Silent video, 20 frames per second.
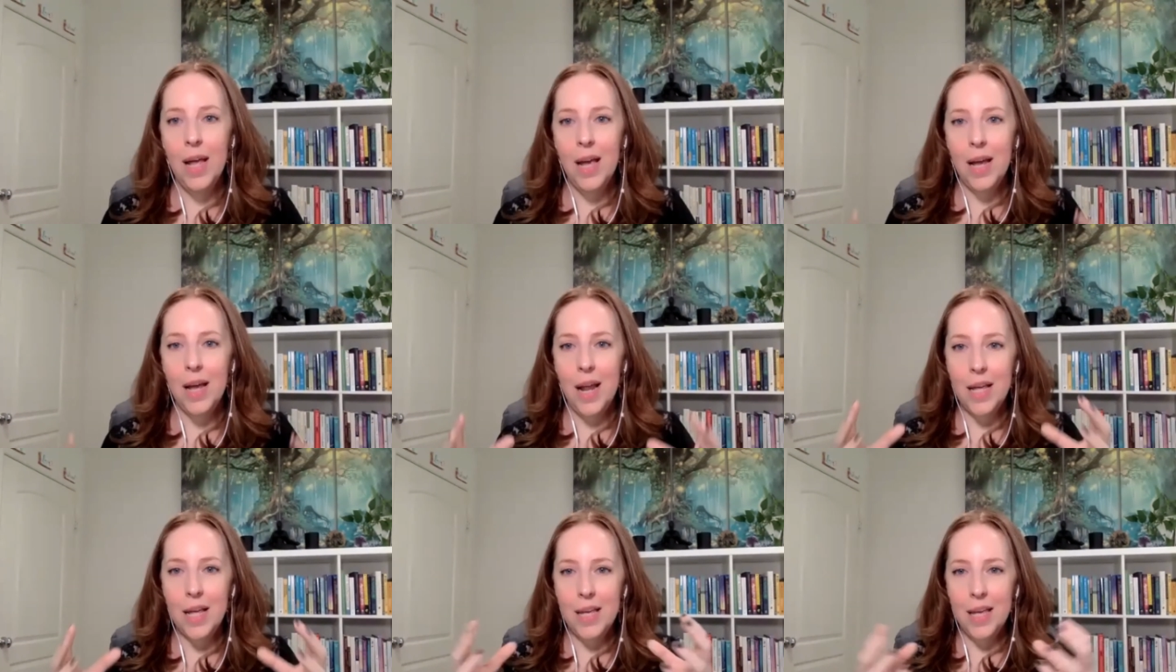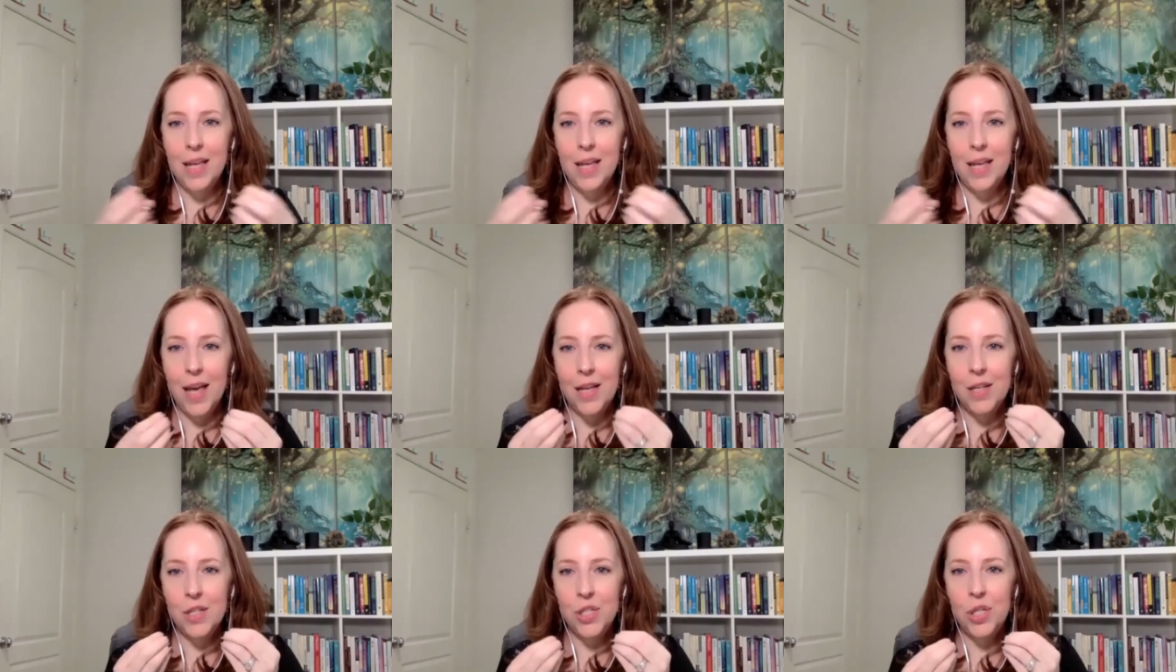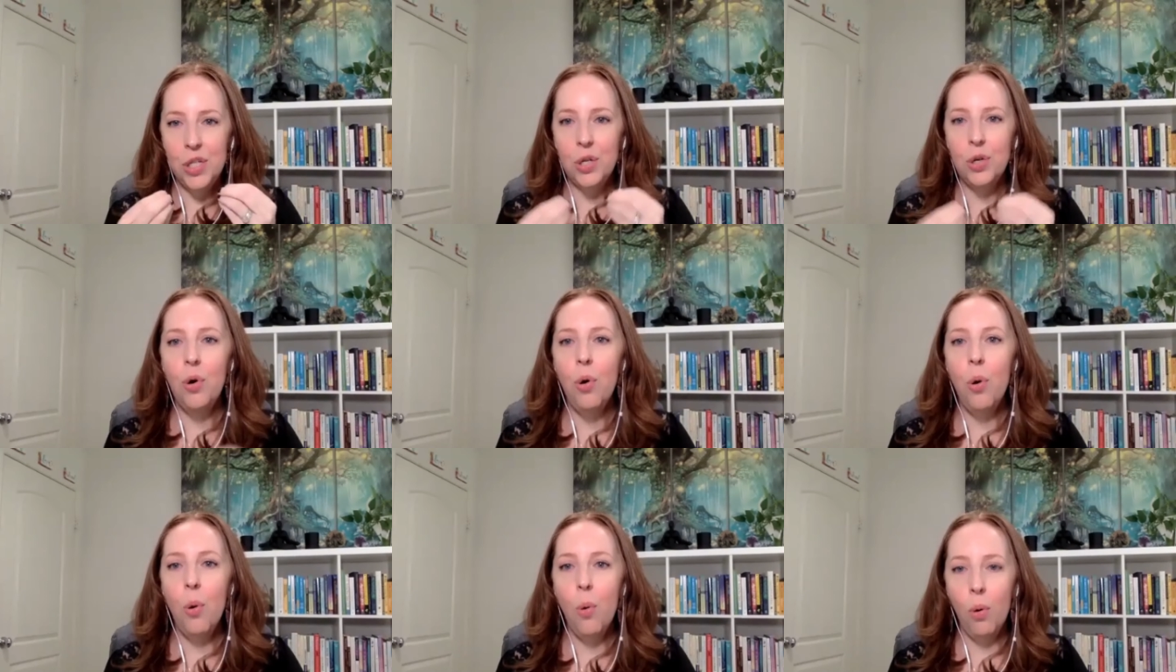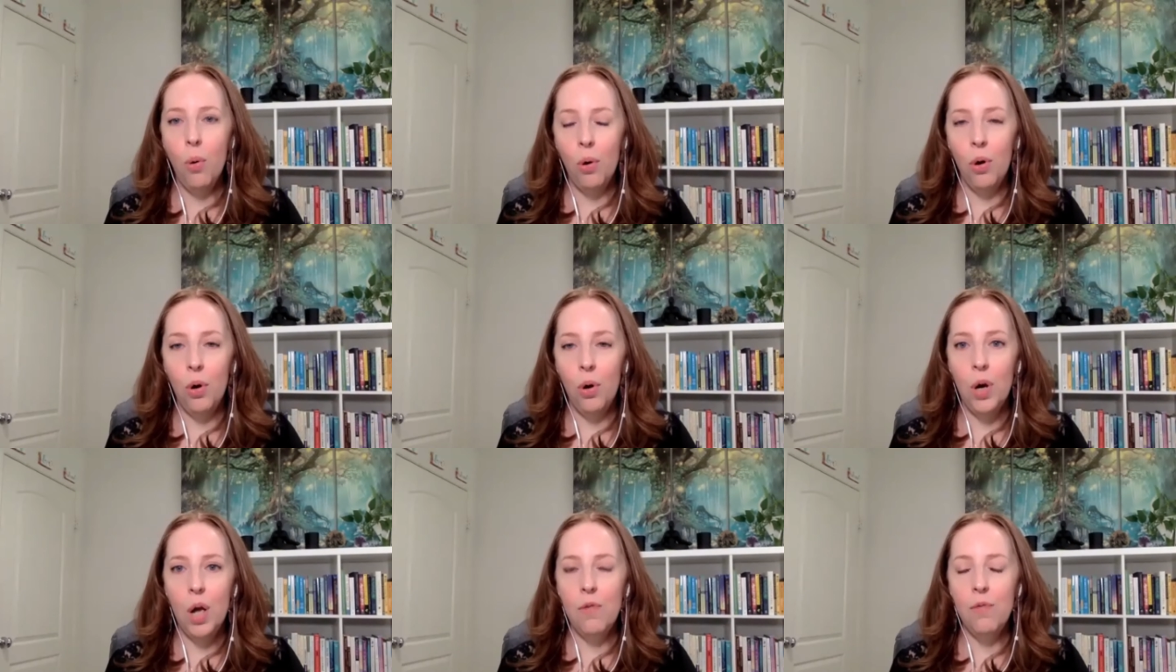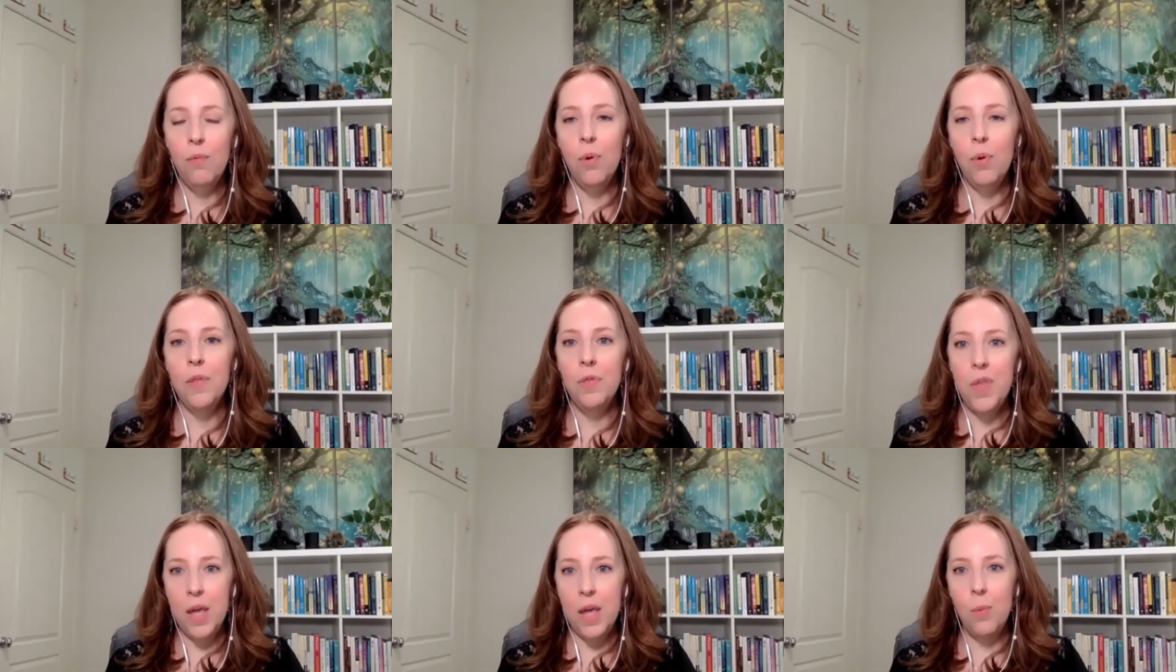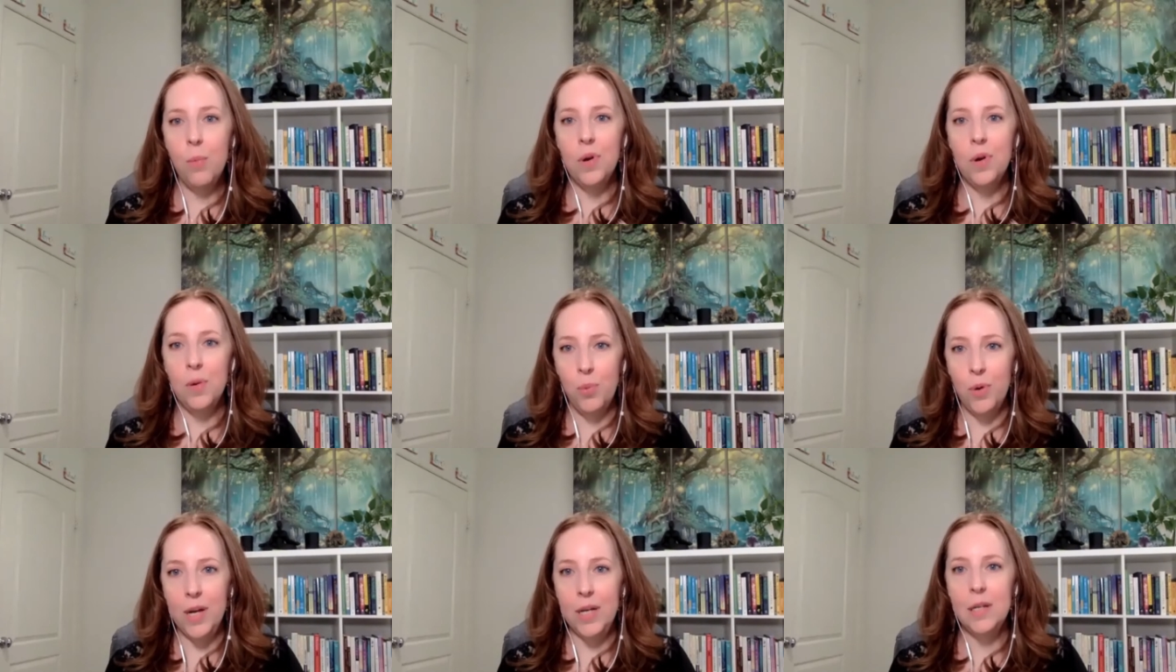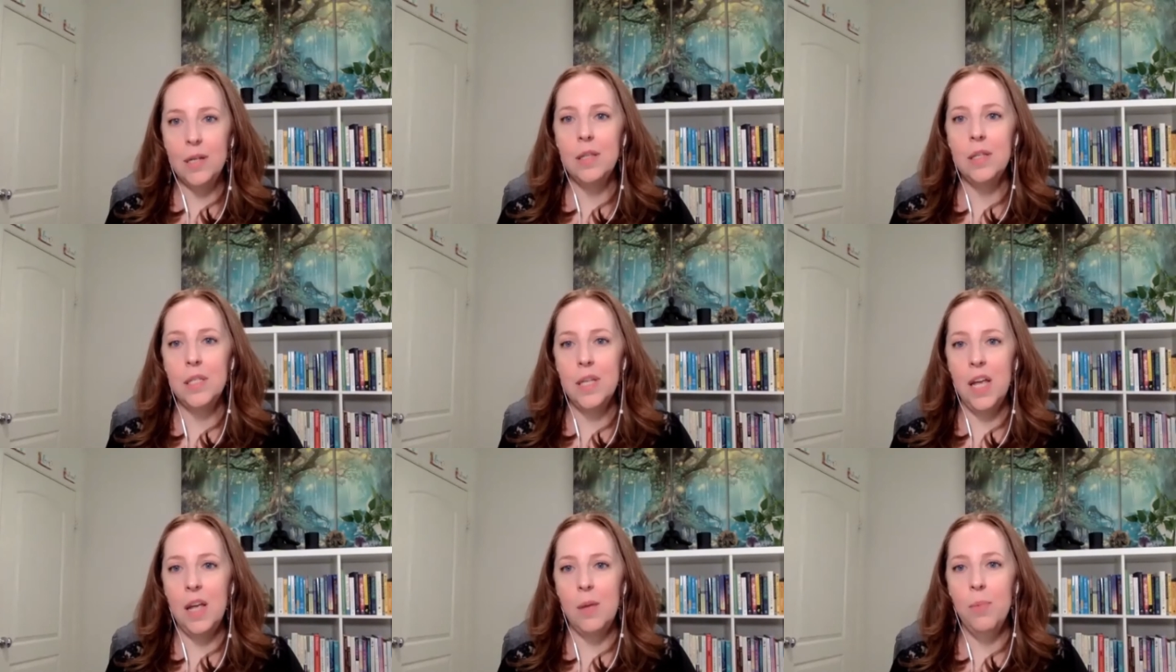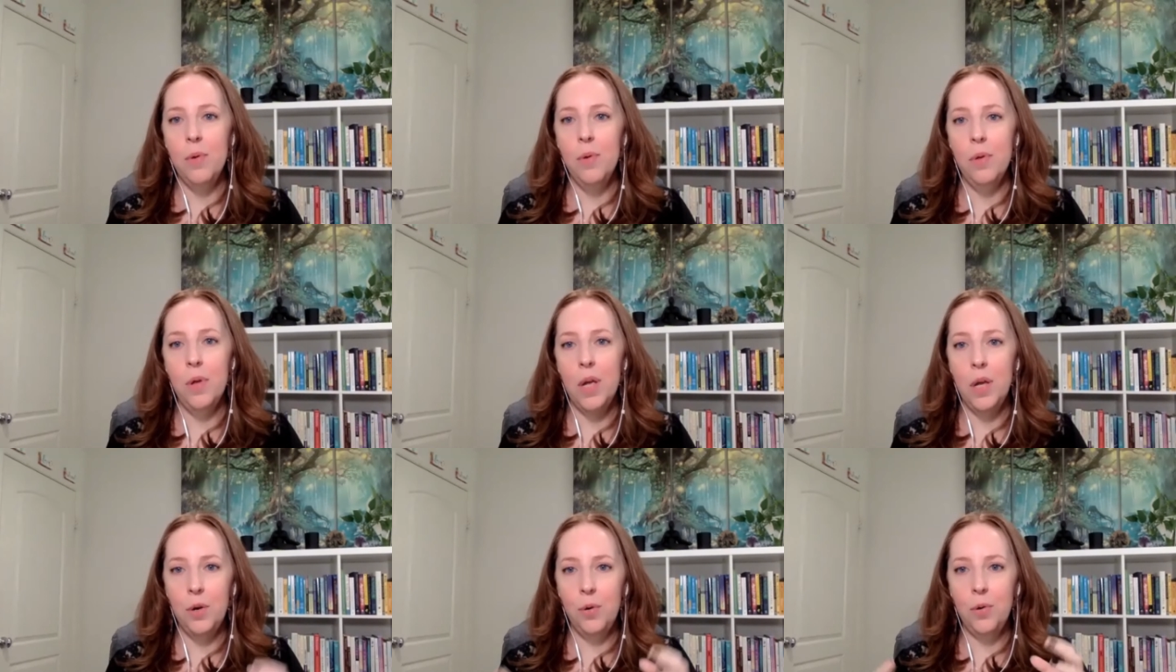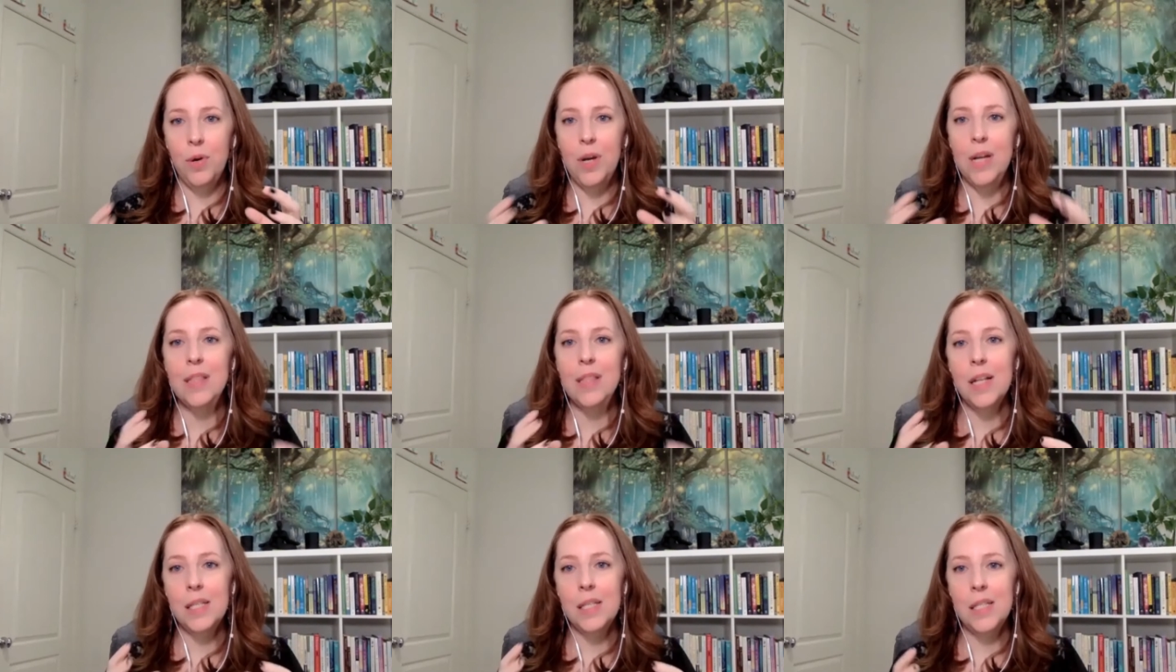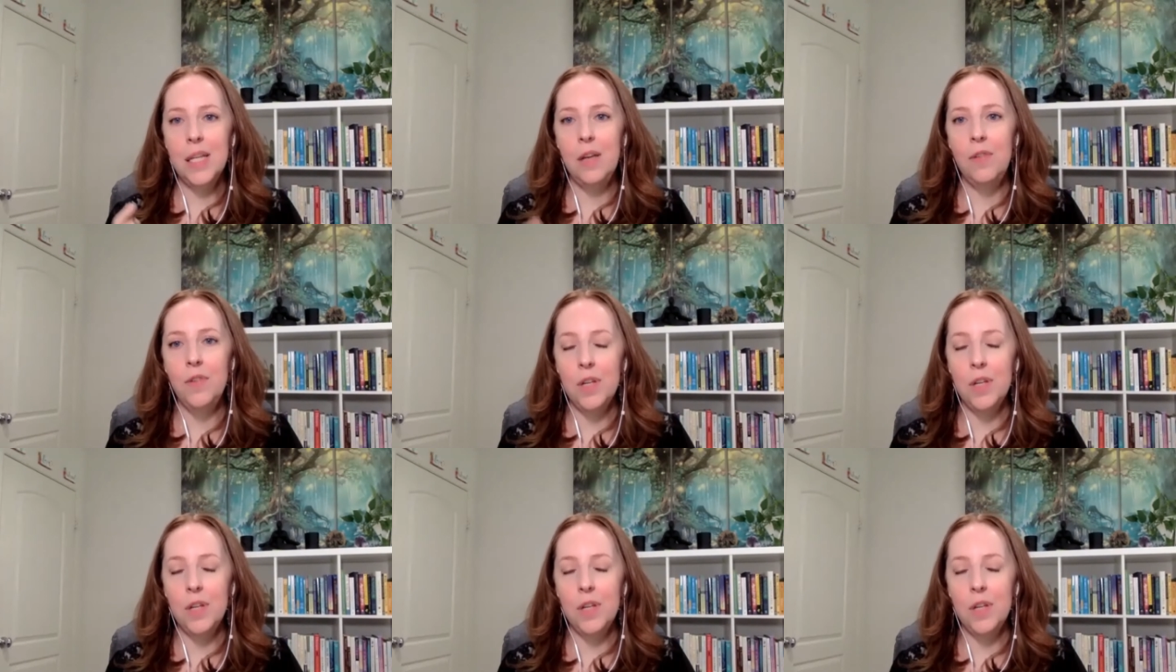and I can get to the core of what they want to bring to the table and create that safe